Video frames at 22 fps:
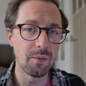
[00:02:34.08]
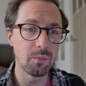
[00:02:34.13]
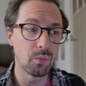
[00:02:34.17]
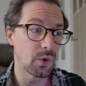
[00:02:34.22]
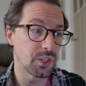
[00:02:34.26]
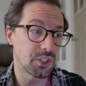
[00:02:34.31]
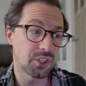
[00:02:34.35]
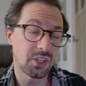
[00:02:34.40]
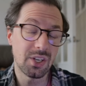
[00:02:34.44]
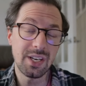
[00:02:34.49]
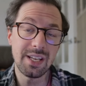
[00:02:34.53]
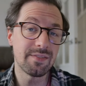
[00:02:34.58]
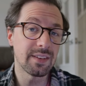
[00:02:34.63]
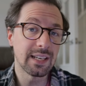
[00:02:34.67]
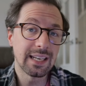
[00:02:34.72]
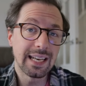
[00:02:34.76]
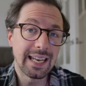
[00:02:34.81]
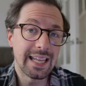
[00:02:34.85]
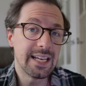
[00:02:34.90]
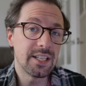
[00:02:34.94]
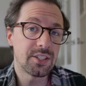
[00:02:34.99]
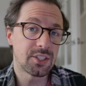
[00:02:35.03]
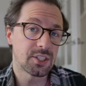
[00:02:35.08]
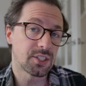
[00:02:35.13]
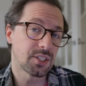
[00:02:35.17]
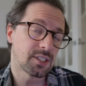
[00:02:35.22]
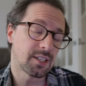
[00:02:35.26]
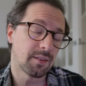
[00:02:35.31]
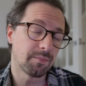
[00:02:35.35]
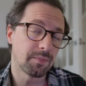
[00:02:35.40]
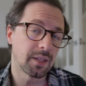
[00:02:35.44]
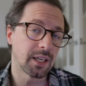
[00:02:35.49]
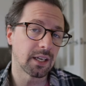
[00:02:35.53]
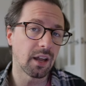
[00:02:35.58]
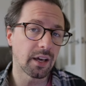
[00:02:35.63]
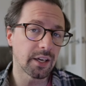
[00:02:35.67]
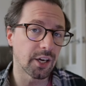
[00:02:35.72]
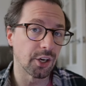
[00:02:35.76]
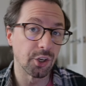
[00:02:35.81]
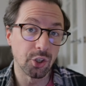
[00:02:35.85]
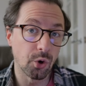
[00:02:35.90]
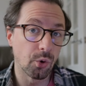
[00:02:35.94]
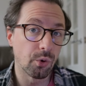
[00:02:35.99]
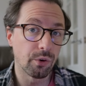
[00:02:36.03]
which could even lead to something like
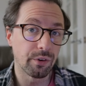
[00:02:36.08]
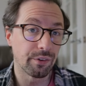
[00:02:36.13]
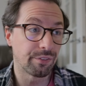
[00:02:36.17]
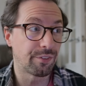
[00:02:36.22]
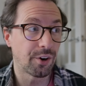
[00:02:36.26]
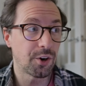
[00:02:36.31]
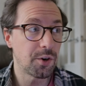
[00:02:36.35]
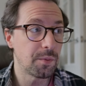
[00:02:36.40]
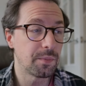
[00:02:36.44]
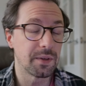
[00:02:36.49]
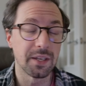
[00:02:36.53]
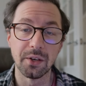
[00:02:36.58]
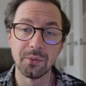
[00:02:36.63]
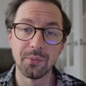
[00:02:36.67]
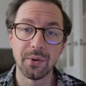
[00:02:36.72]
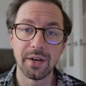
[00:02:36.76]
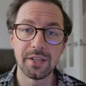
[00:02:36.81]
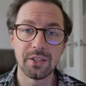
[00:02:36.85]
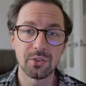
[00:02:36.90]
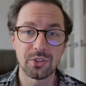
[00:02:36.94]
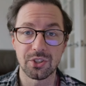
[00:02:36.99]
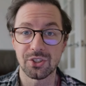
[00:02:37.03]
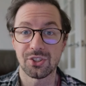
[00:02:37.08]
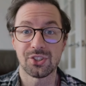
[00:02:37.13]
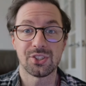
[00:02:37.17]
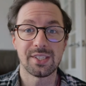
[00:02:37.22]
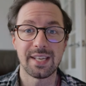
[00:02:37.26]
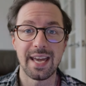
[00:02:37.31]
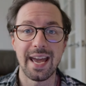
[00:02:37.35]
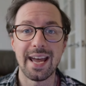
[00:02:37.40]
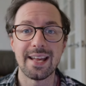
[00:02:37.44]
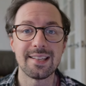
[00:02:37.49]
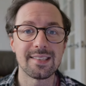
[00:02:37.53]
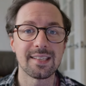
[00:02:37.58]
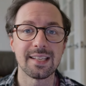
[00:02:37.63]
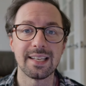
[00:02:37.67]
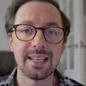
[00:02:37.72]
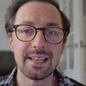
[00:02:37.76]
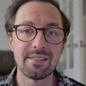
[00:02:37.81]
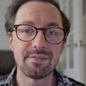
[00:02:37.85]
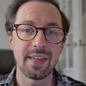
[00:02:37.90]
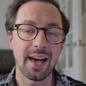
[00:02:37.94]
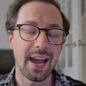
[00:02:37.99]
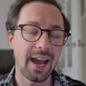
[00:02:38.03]
agoraphobia, where you're just scared to
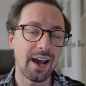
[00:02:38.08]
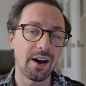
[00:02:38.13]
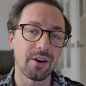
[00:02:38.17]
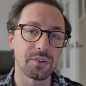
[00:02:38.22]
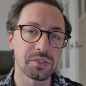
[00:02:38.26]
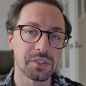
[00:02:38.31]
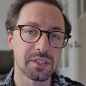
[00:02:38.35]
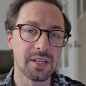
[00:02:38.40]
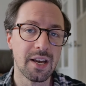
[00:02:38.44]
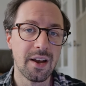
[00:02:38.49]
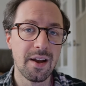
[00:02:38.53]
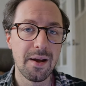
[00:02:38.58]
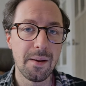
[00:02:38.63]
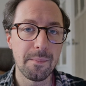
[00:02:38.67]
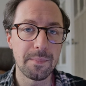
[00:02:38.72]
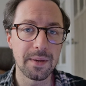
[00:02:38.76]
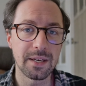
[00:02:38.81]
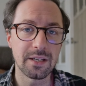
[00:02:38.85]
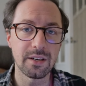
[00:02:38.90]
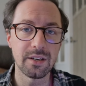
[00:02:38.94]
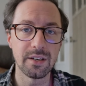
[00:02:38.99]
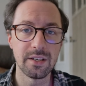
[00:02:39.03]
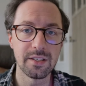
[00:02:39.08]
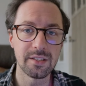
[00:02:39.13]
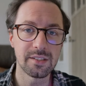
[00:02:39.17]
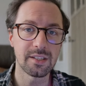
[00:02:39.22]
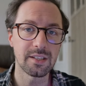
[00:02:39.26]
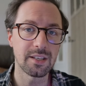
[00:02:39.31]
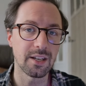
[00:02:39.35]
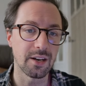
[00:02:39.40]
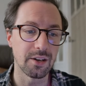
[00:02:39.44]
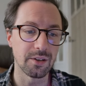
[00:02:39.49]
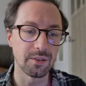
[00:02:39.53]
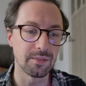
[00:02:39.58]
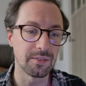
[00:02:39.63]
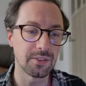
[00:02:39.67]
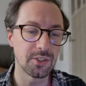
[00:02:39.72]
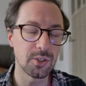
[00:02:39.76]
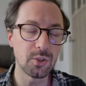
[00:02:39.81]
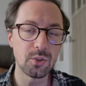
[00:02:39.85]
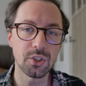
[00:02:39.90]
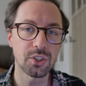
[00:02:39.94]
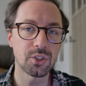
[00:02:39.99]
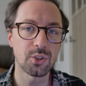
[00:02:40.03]
leave the house because, you know,
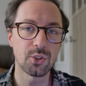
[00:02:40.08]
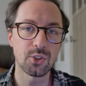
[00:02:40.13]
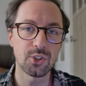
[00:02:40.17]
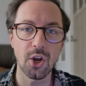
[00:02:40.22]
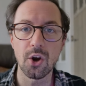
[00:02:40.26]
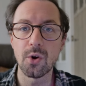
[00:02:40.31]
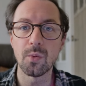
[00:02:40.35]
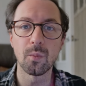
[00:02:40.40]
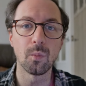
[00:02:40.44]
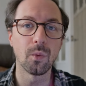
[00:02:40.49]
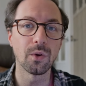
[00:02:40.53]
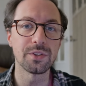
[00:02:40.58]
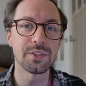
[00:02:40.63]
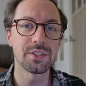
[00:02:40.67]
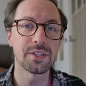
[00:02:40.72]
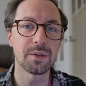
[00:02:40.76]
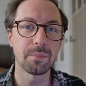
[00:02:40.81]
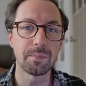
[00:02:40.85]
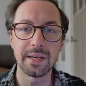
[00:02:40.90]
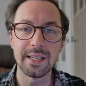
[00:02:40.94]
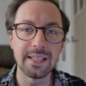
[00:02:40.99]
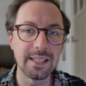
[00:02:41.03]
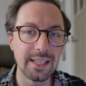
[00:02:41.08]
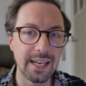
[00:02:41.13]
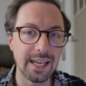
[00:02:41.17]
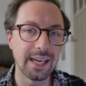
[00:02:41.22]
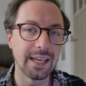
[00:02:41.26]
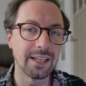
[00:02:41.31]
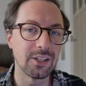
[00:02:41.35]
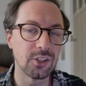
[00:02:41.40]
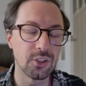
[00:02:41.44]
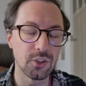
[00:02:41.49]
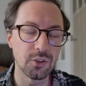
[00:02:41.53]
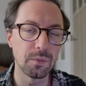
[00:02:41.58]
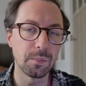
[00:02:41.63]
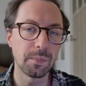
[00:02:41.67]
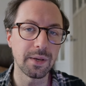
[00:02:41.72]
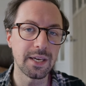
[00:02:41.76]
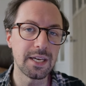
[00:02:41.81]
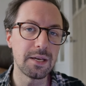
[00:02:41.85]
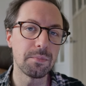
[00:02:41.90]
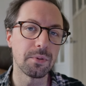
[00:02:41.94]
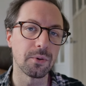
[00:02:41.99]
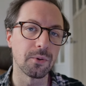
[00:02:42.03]
you just don't want to be near new
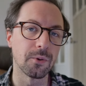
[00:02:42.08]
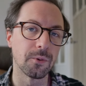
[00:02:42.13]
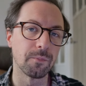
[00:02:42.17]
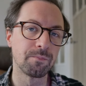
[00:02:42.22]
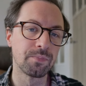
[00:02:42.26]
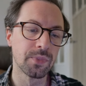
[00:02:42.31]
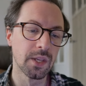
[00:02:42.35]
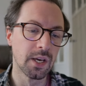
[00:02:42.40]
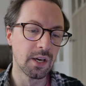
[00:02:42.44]
people.